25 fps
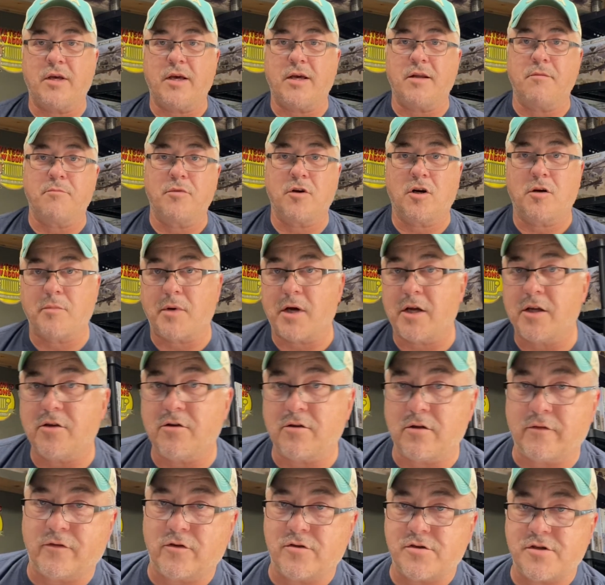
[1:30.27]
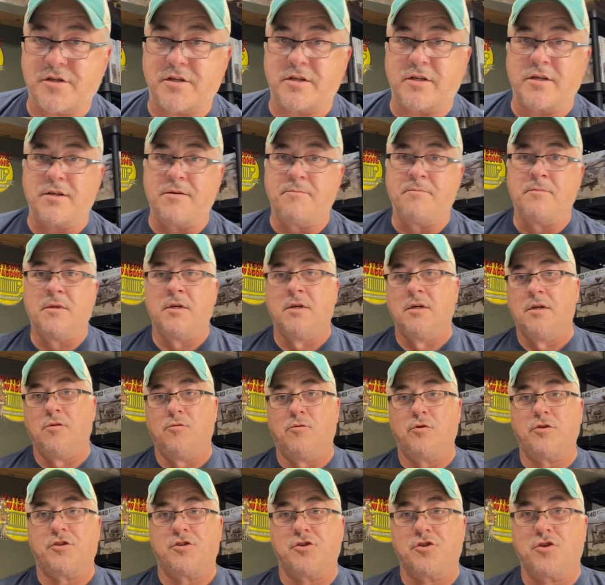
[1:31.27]
at Belmont University,
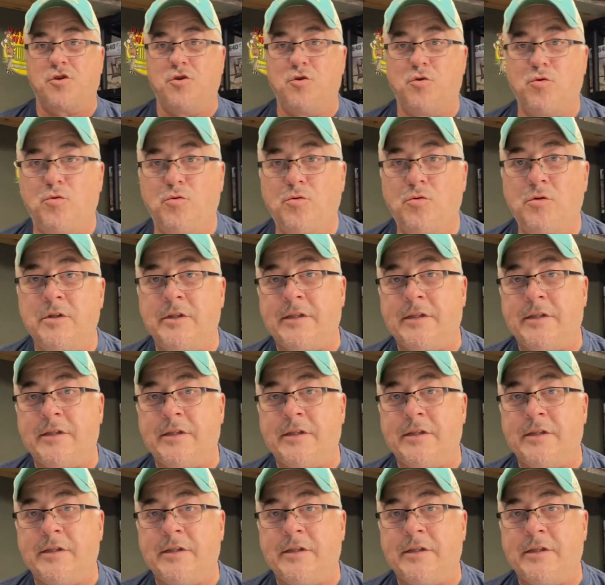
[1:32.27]
which is cool.